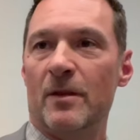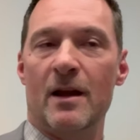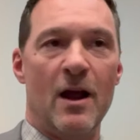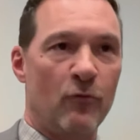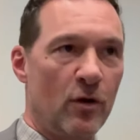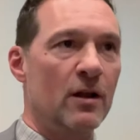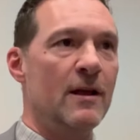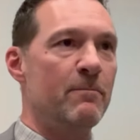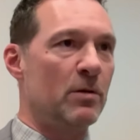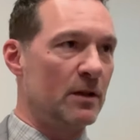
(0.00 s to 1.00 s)
And I really
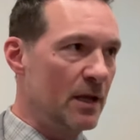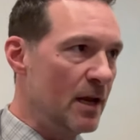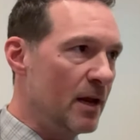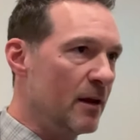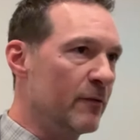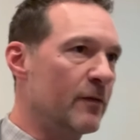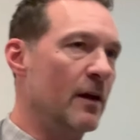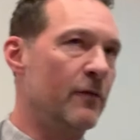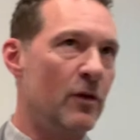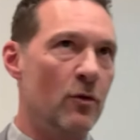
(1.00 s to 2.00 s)
believe
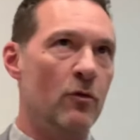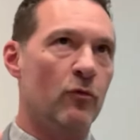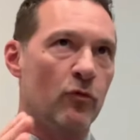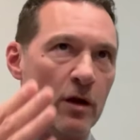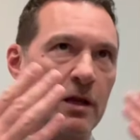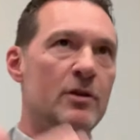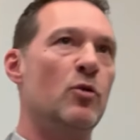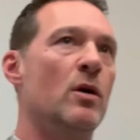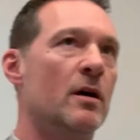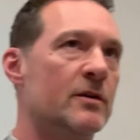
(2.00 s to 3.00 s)
if you really
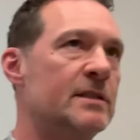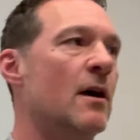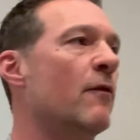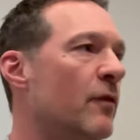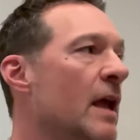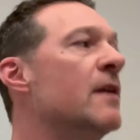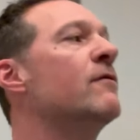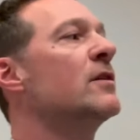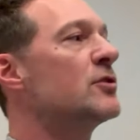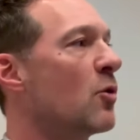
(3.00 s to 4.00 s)
do a self
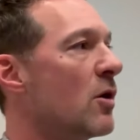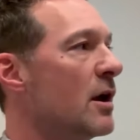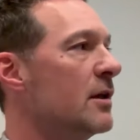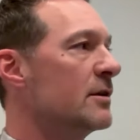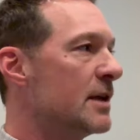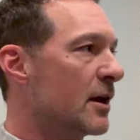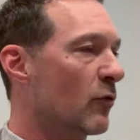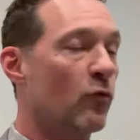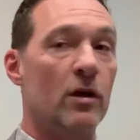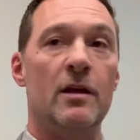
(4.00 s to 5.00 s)
inventory and you take a
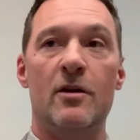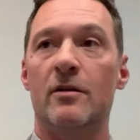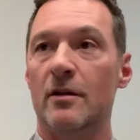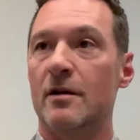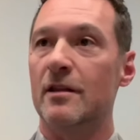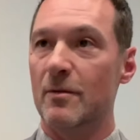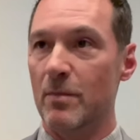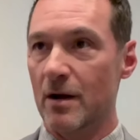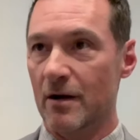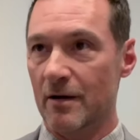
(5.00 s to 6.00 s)
really good look in the
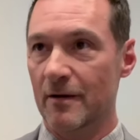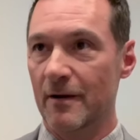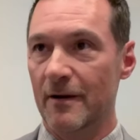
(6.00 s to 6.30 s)
mirror,